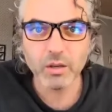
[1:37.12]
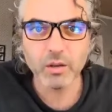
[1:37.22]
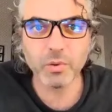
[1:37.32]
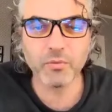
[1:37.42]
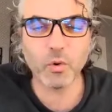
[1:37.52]

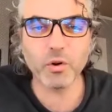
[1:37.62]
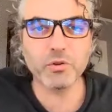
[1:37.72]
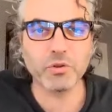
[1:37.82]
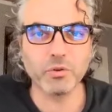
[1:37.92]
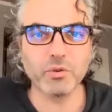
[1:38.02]
before you
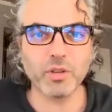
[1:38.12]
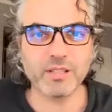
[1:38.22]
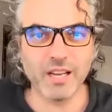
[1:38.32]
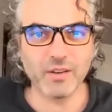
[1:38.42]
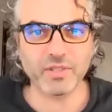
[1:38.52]
shoot a
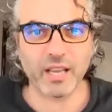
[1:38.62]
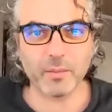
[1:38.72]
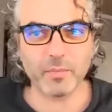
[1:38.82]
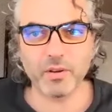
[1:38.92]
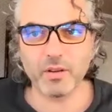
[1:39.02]

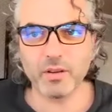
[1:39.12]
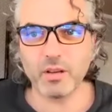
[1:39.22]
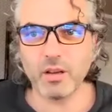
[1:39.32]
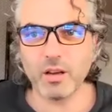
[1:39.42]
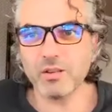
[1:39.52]
self-tape.
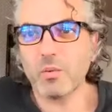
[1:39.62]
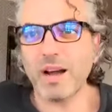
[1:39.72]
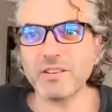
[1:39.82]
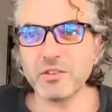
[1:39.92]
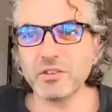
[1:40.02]

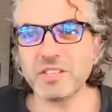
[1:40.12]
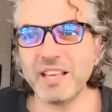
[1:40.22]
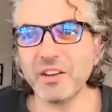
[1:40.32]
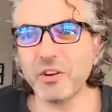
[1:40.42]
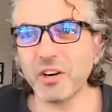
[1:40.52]
Otherwise, you're just
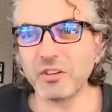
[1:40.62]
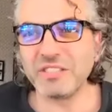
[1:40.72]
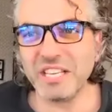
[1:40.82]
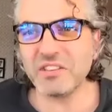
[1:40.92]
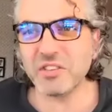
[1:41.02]
getting good at
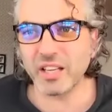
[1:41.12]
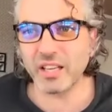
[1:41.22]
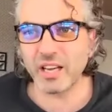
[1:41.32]
auditioning.